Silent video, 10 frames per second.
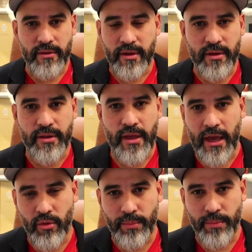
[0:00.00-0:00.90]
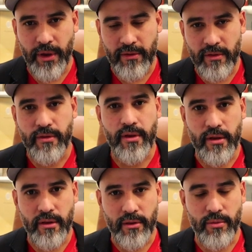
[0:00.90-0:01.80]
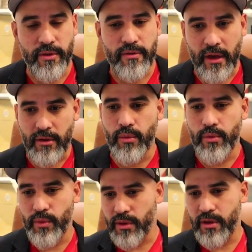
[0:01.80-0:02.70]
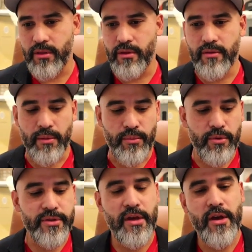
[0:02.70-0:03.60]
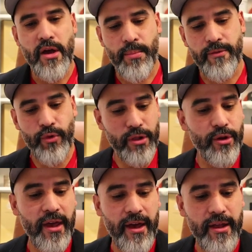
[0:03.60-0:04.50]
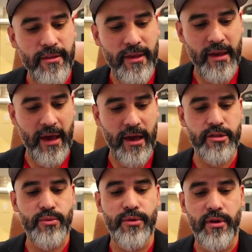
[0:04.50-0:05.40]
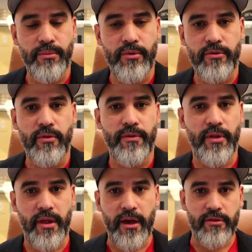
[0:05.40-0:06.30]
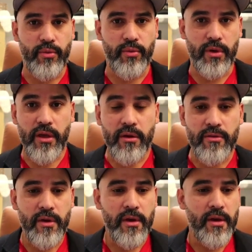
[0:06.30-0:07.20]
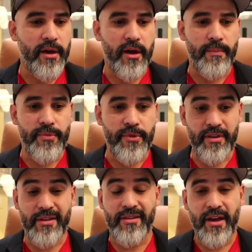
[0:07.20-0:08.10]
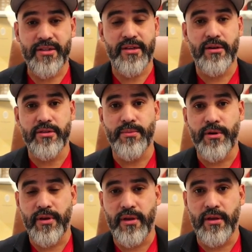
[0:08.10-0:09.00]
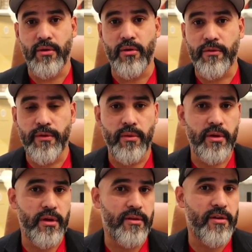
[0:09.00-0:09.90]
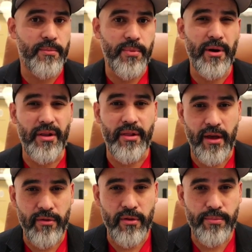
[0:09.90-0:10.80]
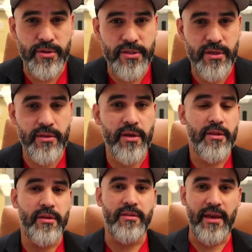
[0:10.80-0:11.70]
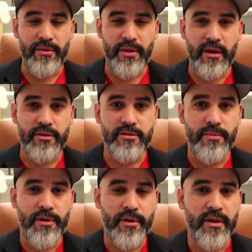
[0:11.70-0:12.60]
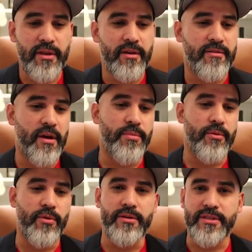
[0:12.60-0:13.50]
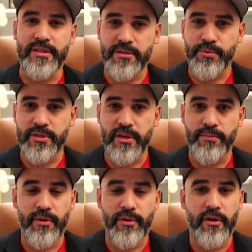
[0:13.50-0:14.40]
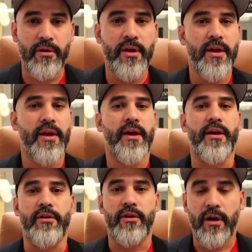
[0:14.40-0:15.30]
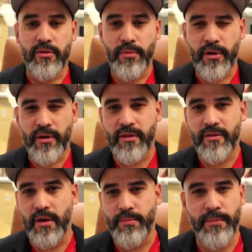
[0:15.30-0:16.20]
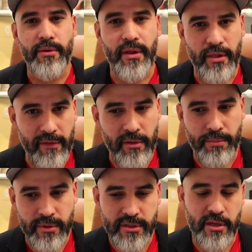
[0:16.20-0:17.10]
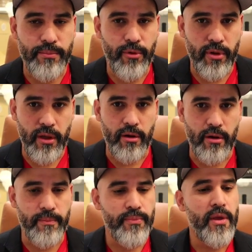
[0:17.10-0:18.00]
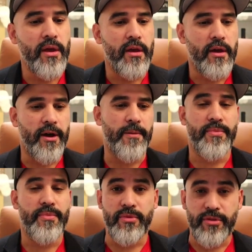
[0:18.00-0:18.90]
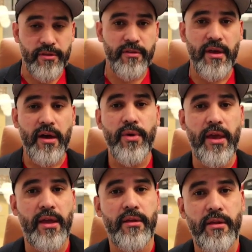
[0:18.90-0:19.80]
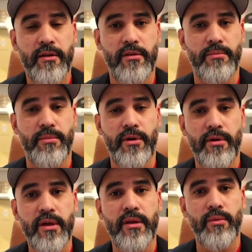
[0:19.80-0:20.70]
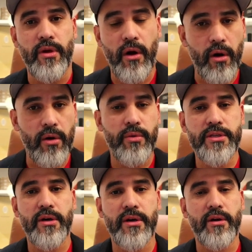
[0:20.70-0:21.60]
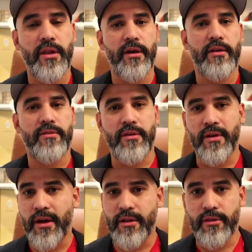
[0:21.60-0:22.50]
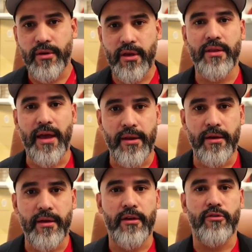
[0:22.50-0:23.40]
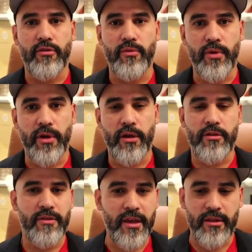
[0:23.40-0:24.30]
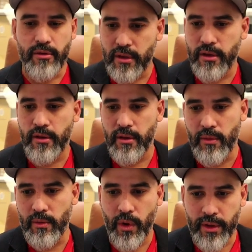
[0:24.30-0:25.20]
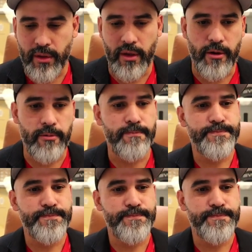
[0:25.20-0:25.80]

like on an annual basis can get a little bit scary when we look at these numbers, but if we look at the actual numbers over the last 3 years, the detached house market in Oakville is up about 11%, the townhouse market is up around 6% per year, and the condo market's up about 11% per year. This is how we analyze the market, and we always tell clients that you got to look at data a certain way. You just can't look at it in 1 year.